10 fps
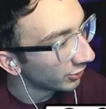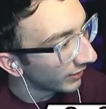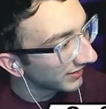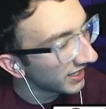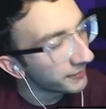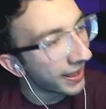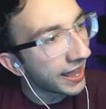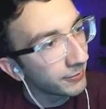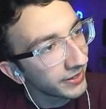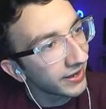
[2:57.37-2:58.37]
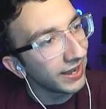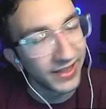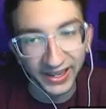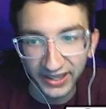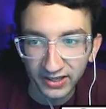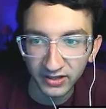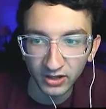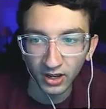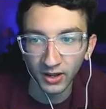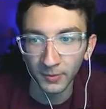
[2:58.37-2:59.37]
you like the name Abby? I like it.
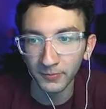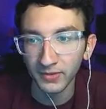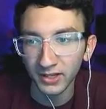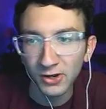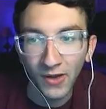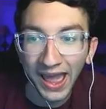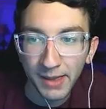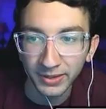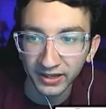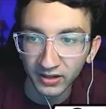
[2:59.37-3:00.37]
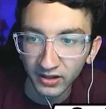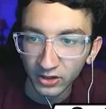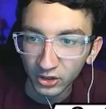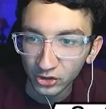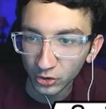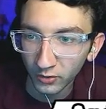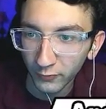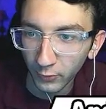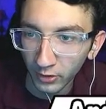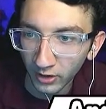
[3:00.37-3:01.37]
You know, Abby. Short
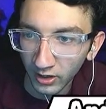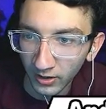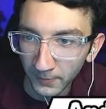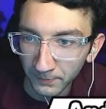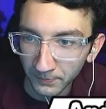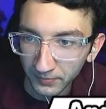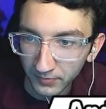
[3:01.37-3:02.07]
for,